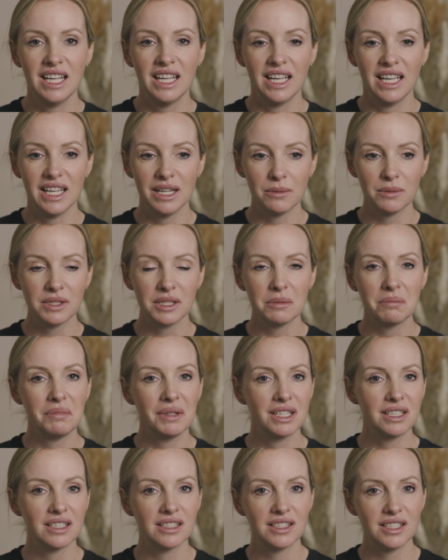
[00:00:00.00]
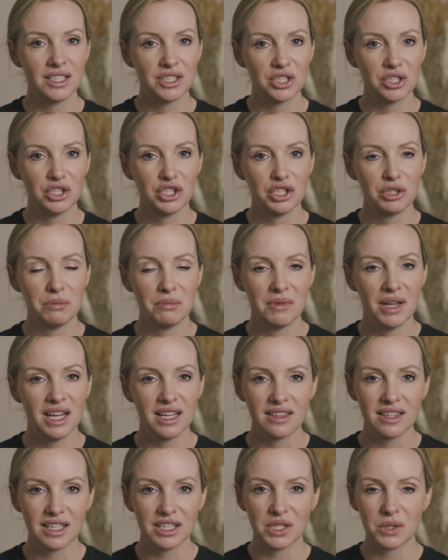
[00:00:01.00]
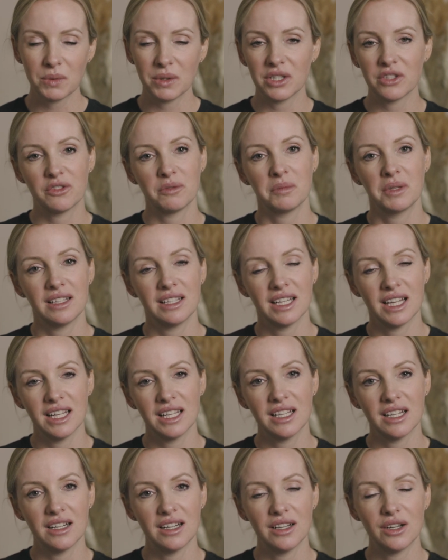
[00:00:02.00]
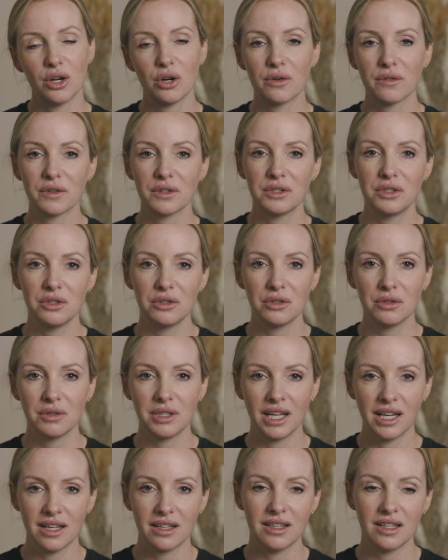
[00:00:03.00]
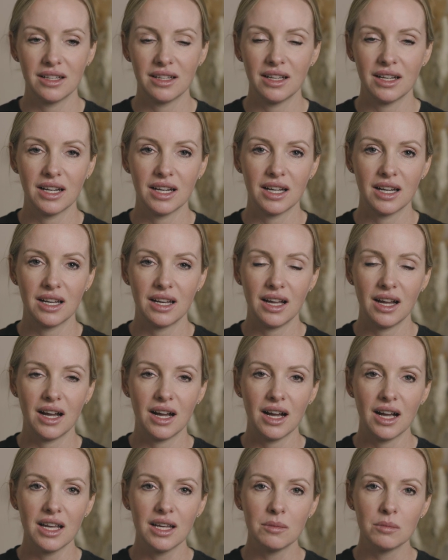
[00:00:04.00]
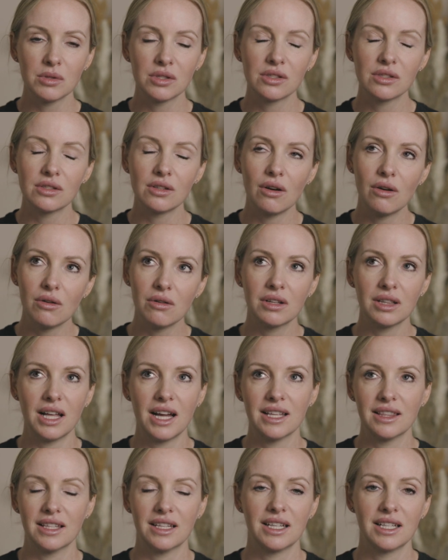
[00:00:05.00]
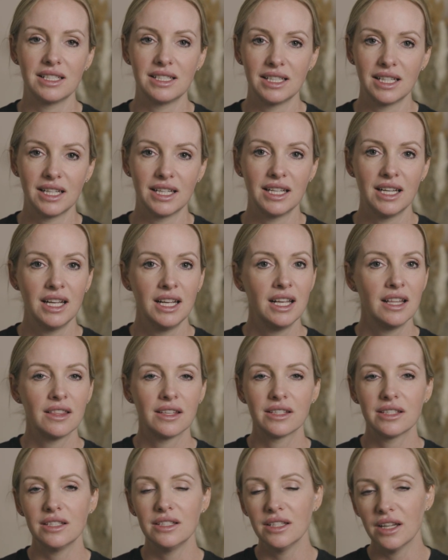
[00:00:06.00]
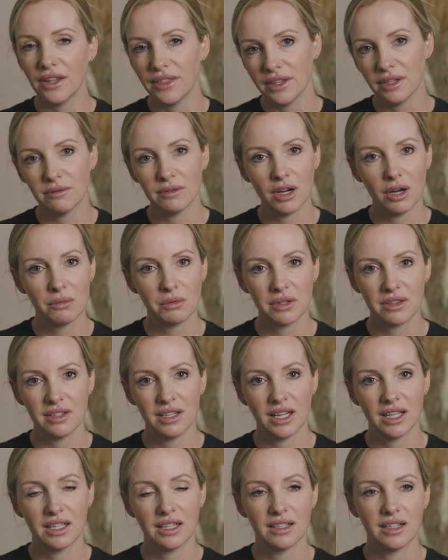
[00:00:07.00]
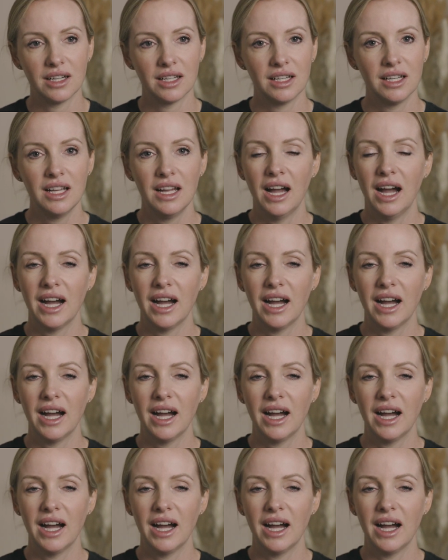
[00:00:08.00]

It was a big decision to make that switch from Nikon over to Canon, and I am so glad that I did. There's nothing wrong with Nikon.